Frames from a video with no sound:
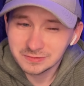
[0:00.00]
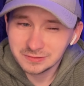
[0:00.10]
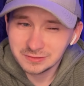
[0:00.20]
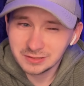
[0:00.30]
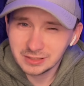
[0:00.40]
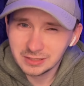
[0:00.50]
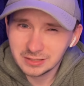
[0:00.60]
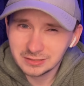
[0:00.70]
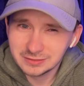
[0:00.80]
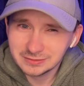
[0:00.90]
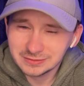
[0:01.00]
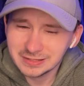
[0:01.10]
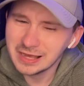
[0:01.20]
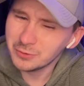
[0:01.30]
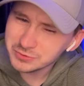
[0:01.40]
Yeah.
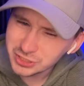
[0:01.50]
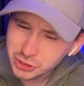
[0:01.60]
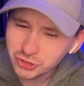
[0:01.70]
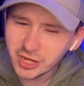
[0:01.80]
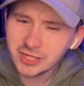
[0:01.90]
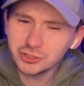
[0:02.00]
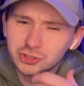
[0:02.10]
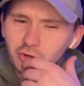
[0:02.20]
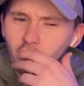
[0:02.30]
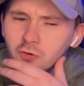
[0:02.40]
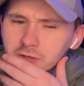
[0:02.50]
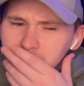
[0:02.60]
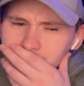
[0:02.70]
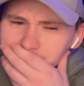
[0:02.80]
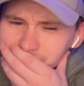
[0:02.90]
It was a strange talk.
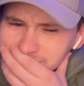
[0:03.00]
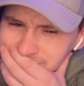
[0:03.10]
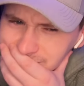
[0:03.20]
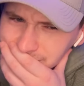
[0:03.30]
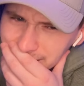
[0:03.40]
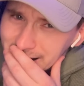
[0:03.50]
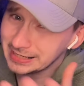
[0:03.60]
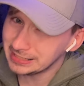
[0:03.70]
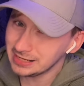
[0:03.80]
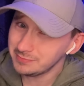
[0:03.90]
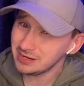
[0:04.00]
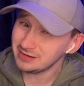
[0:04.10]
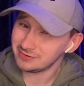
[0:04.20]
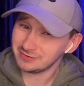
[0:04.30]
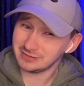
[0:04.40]
An agreement?